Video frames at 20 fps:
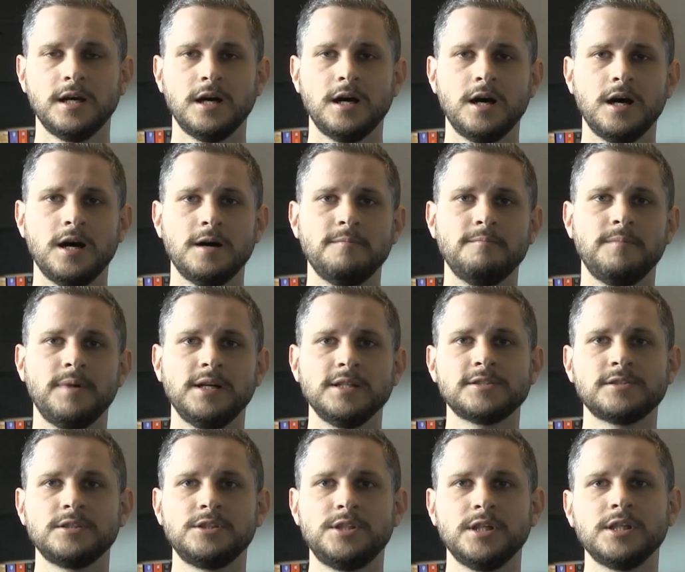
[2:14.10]
My
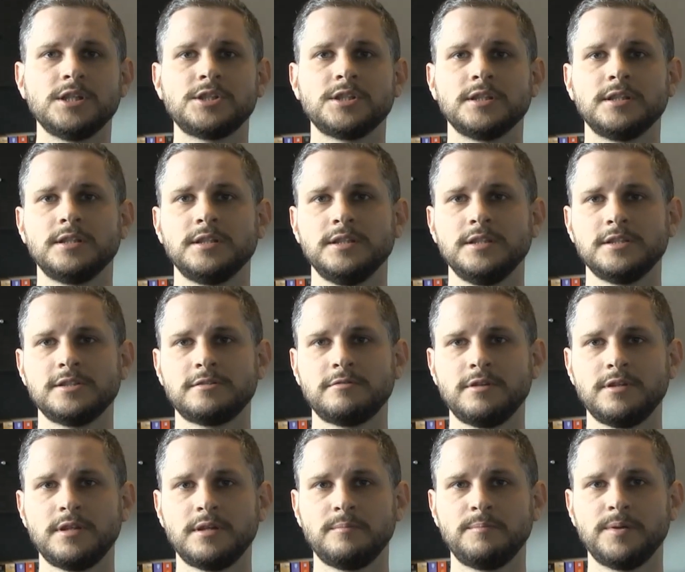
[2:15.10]
suggestion is
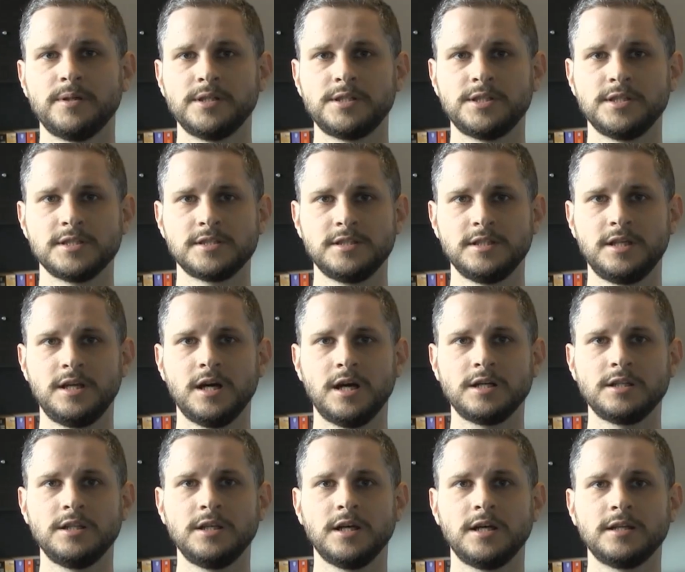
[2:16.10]
to either purchase the
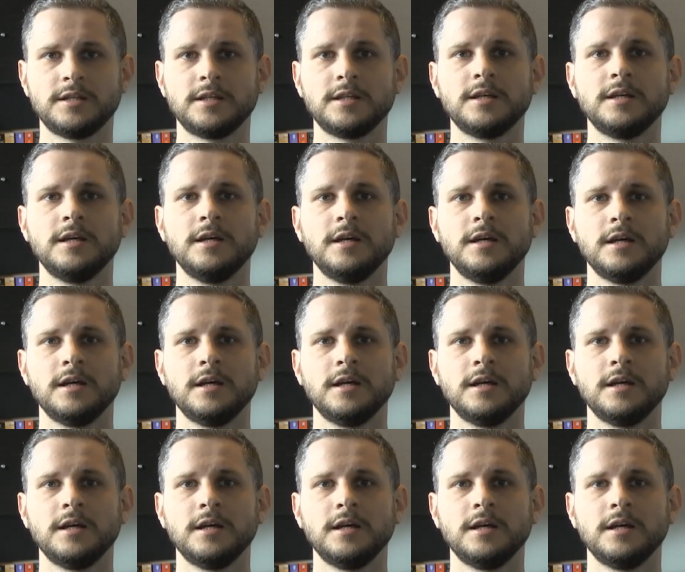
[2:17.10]
Guardline